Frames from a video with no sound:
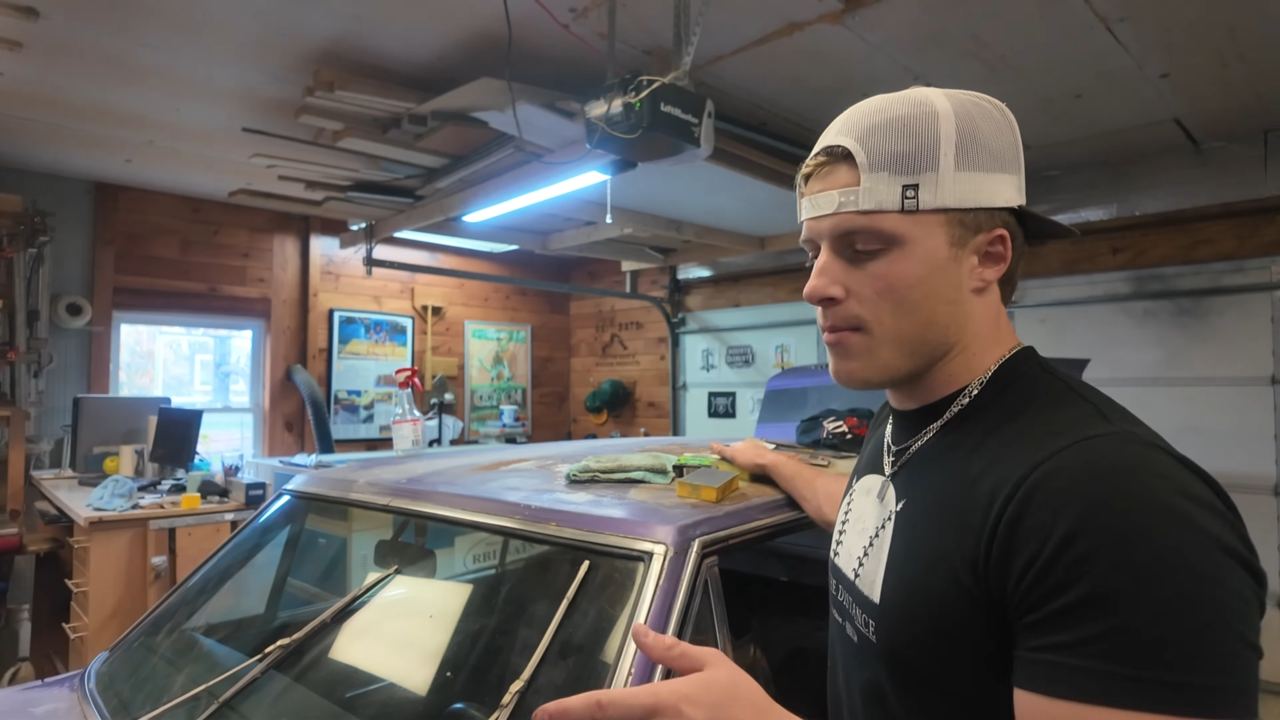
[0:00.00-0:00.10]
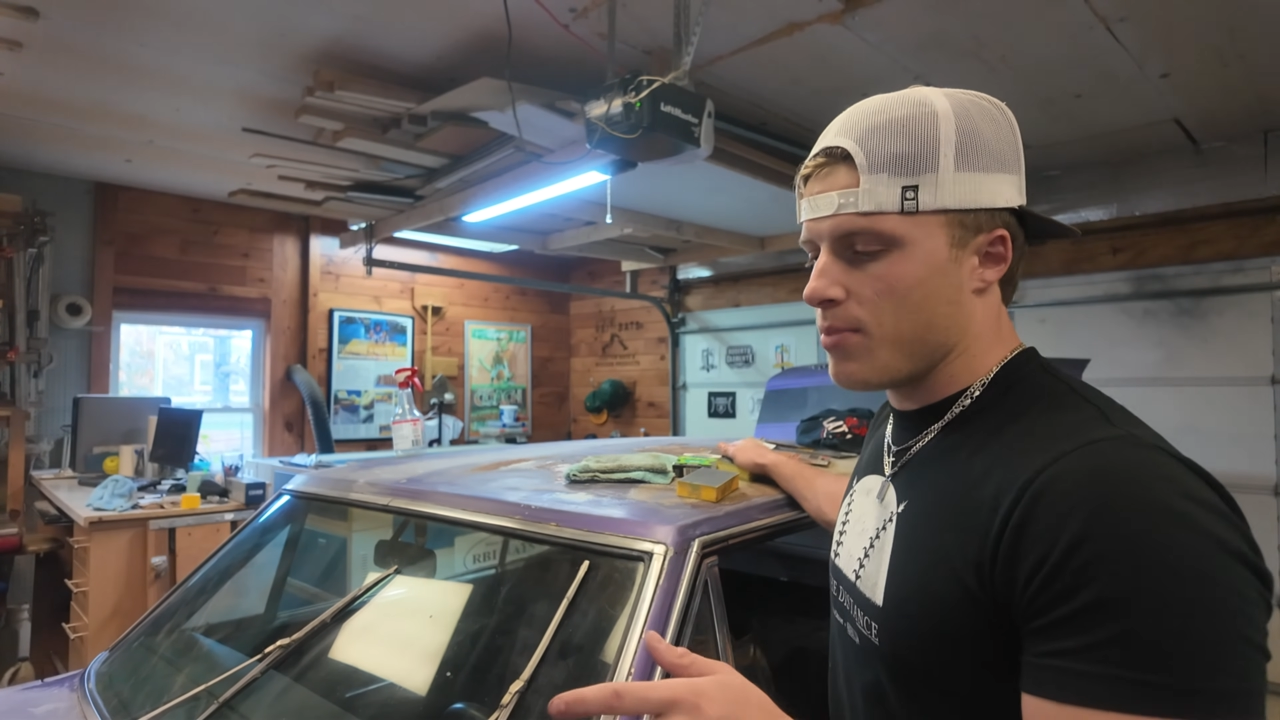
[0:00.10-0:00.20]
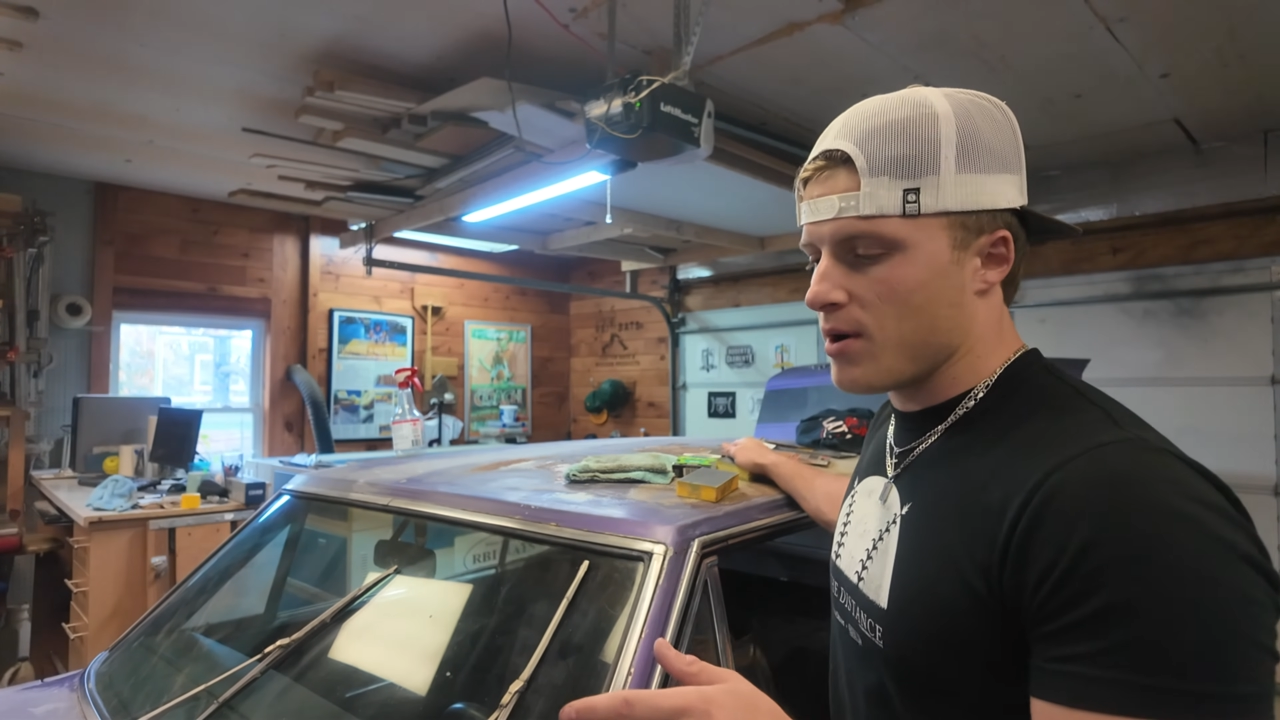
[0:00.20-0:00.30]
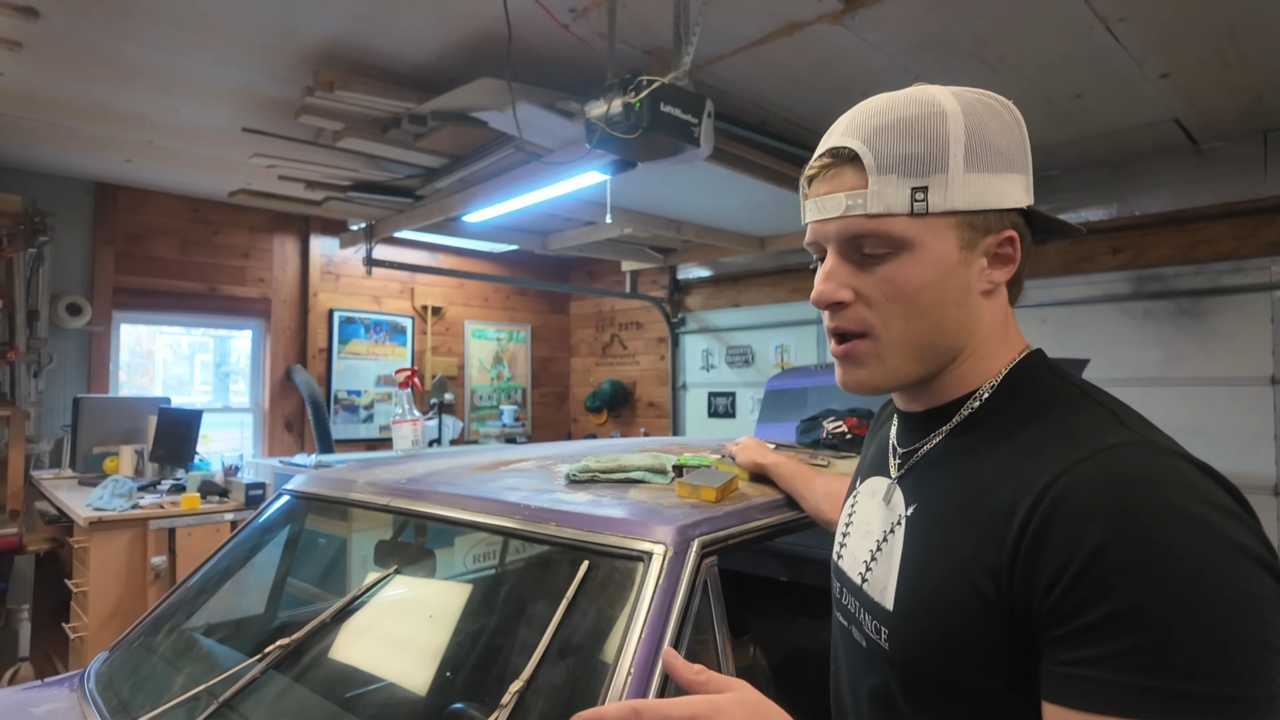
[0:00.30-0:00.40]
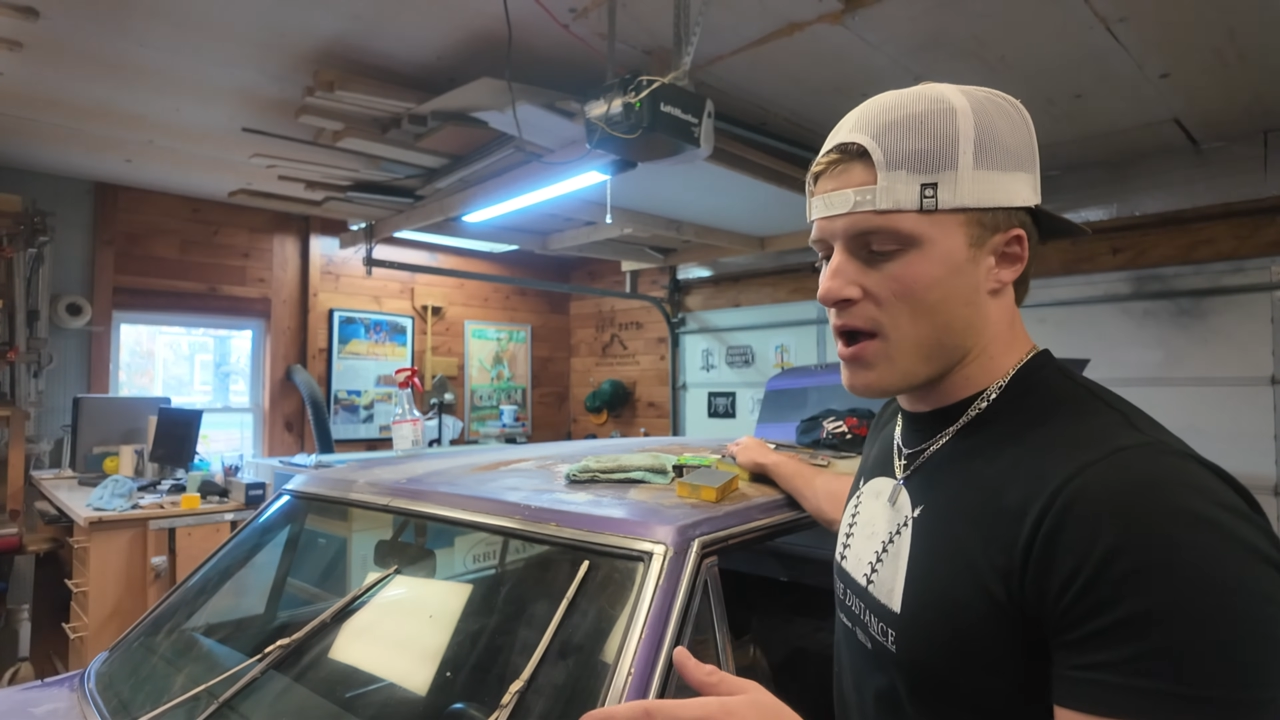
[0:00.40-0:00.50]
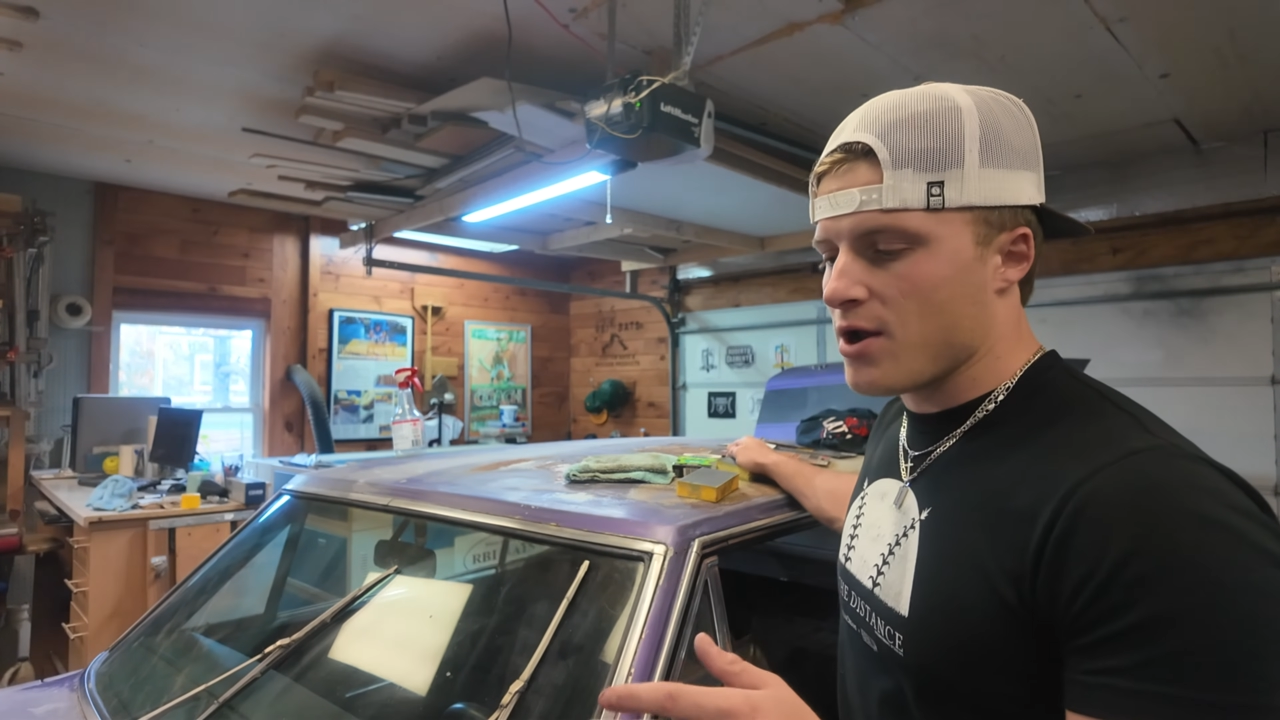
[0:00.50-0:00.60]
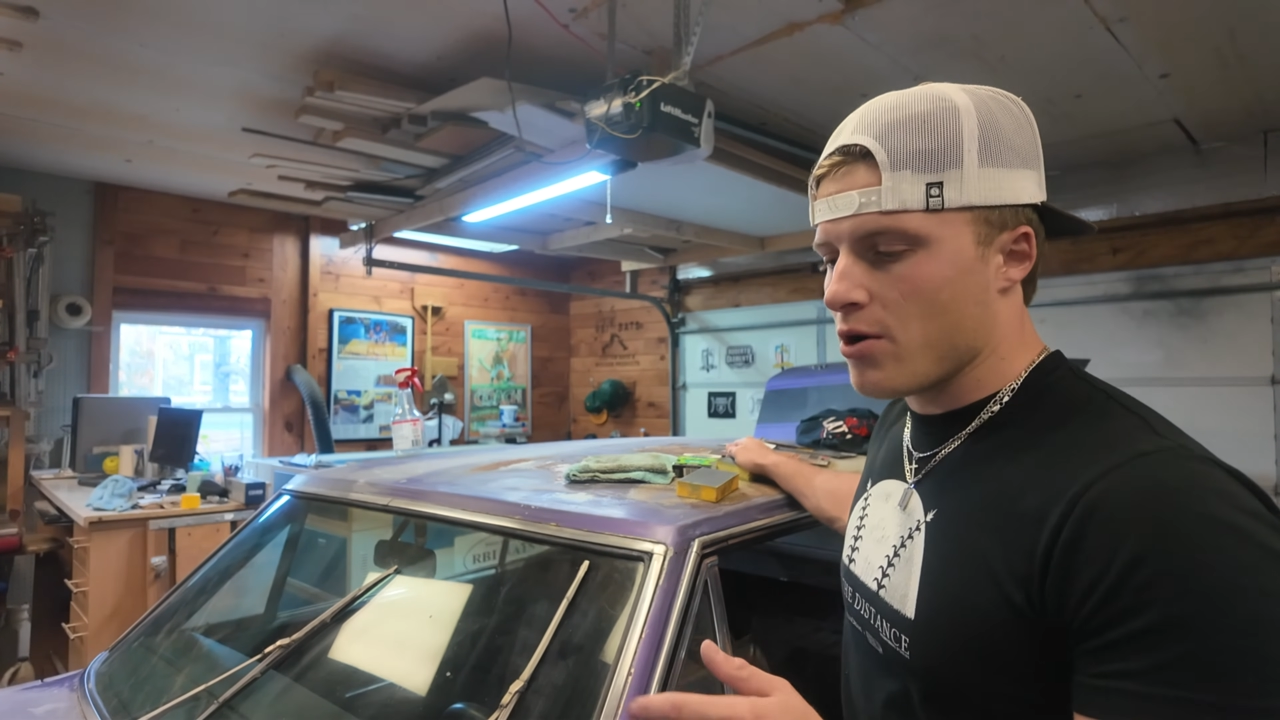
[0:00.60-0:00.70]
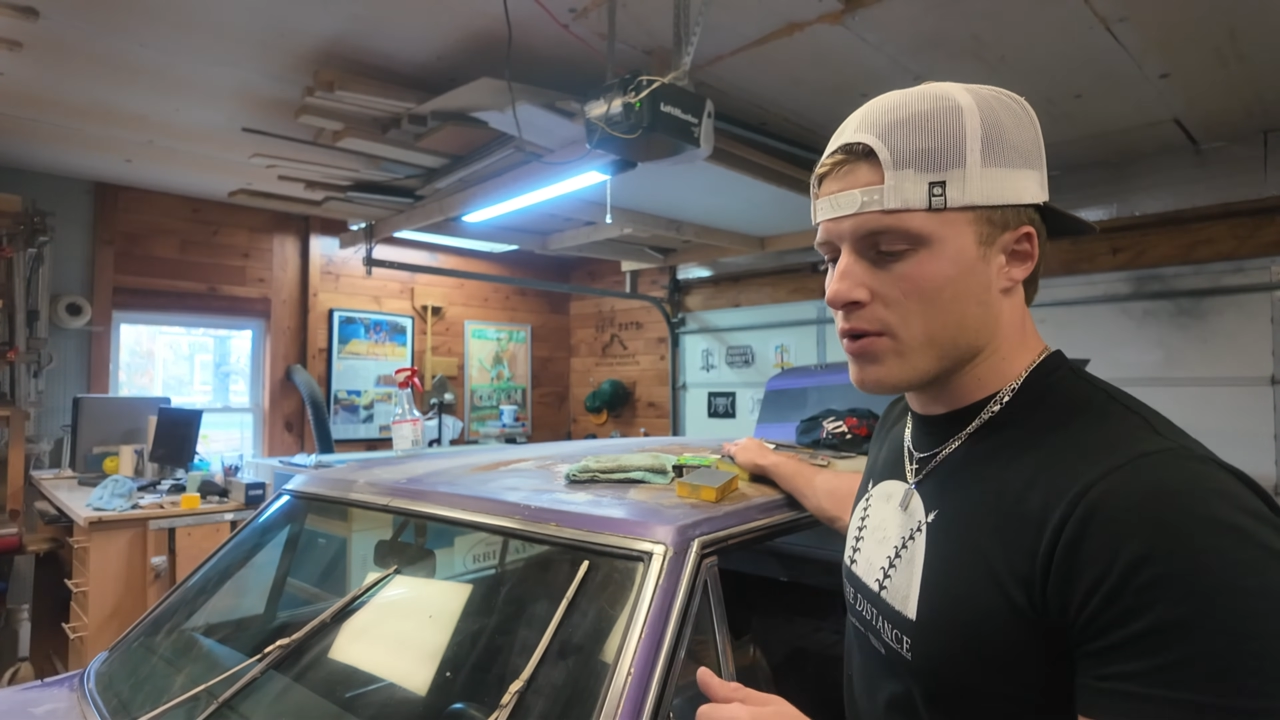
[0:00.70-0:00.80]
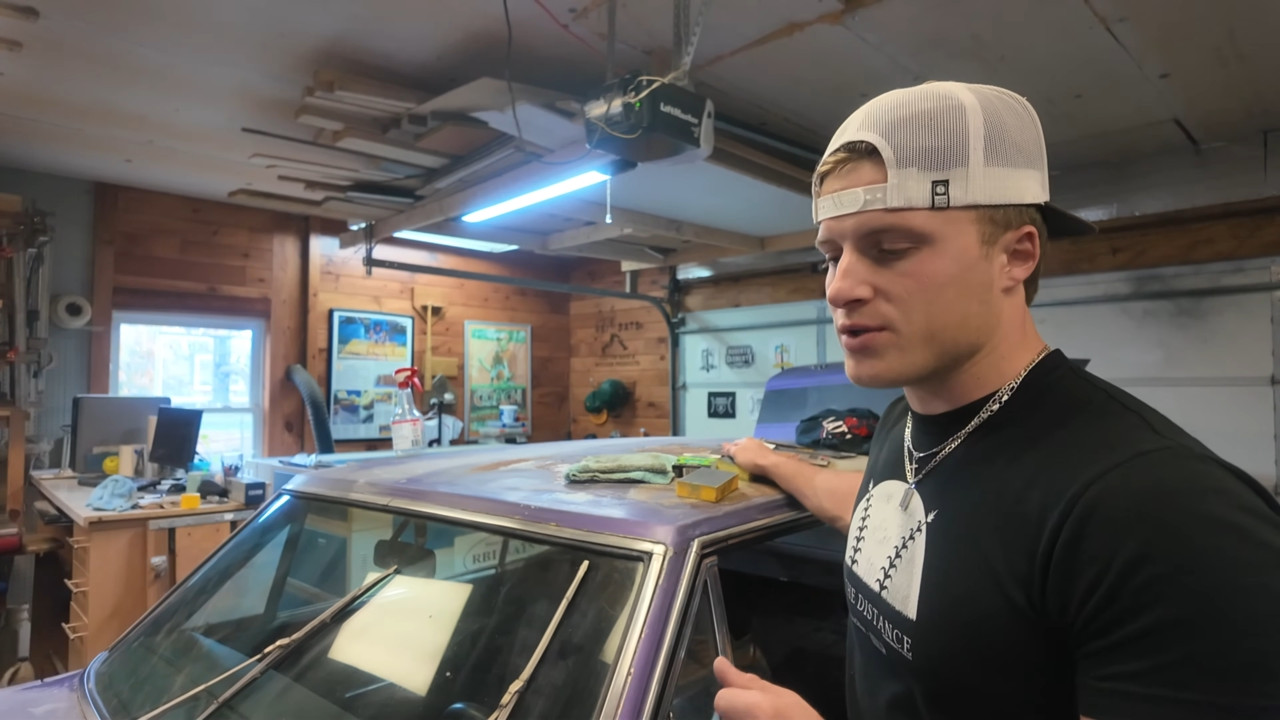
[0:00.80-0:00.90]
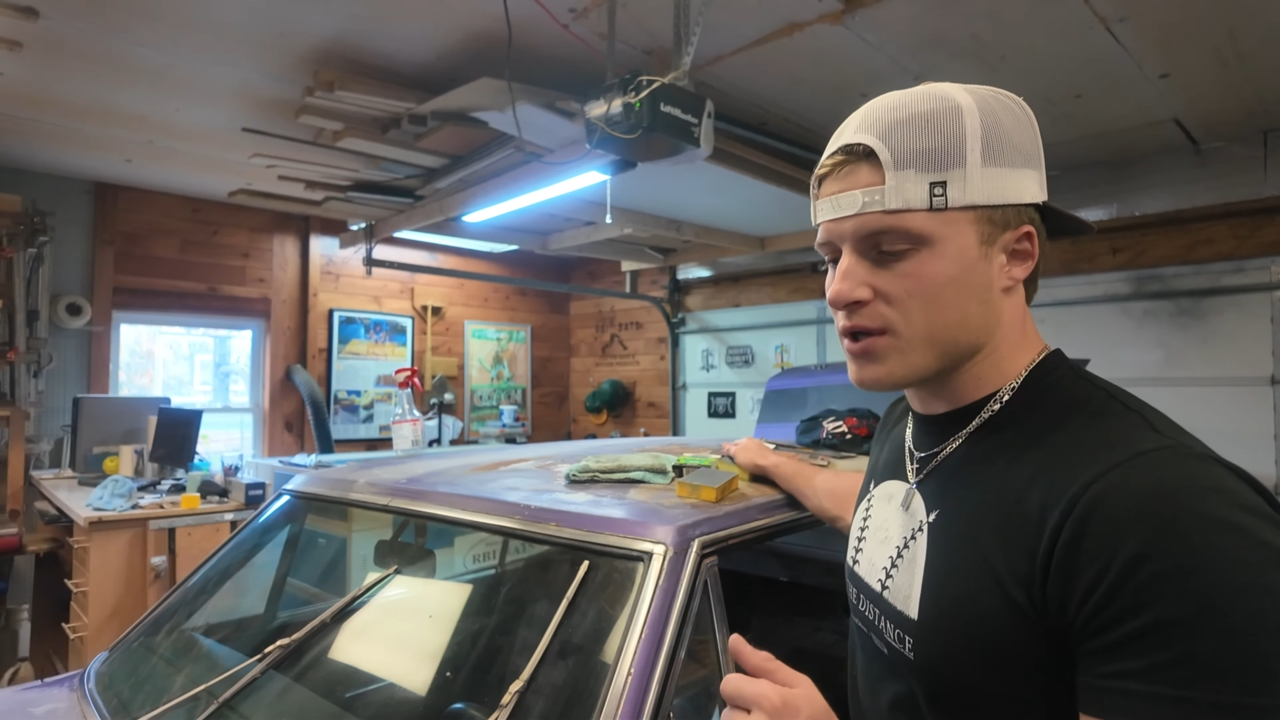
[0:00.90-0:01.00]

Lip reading: but I know it's